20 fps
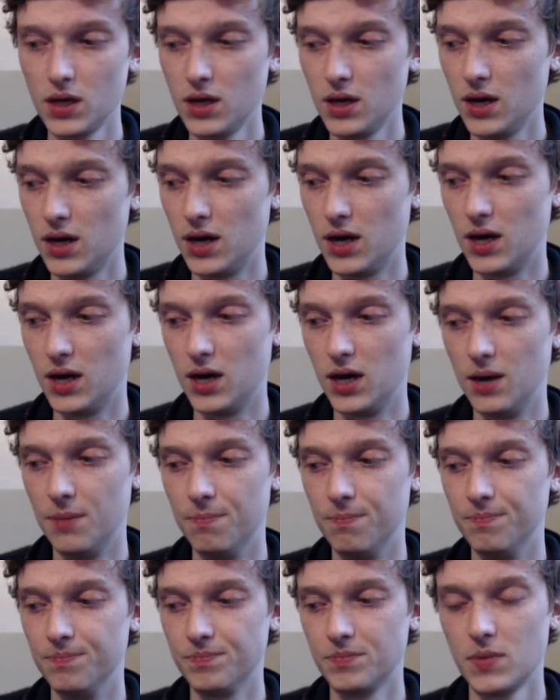
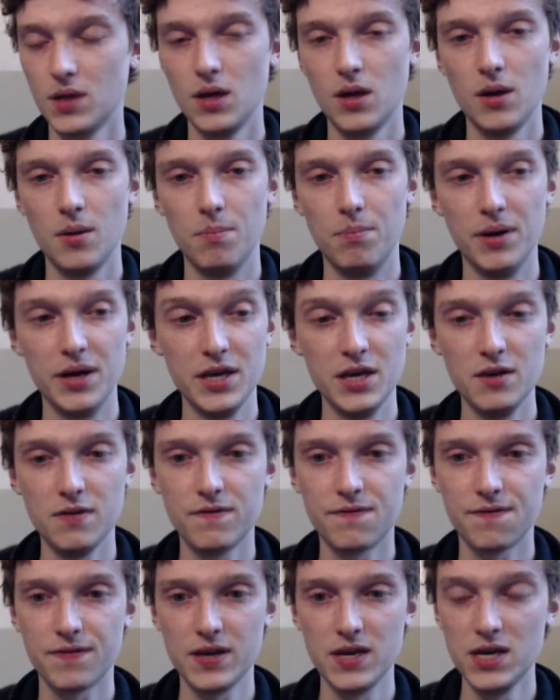But
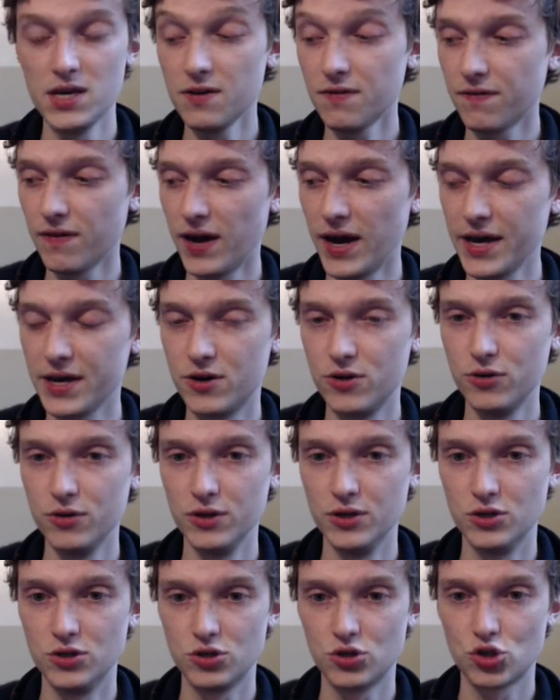if I
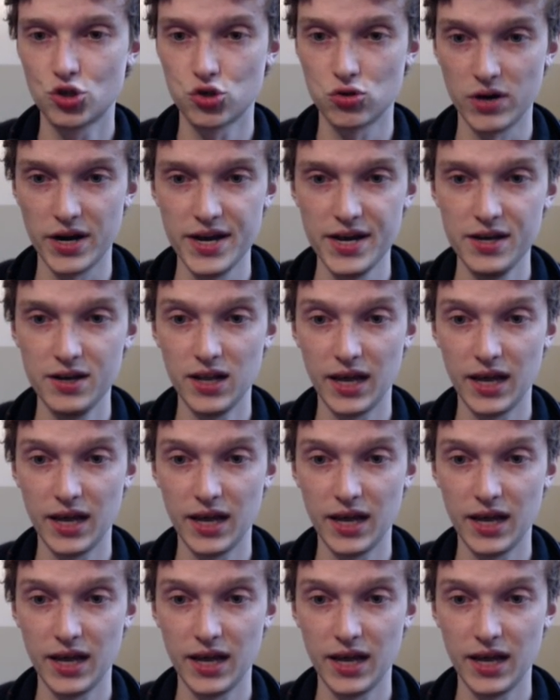could trade,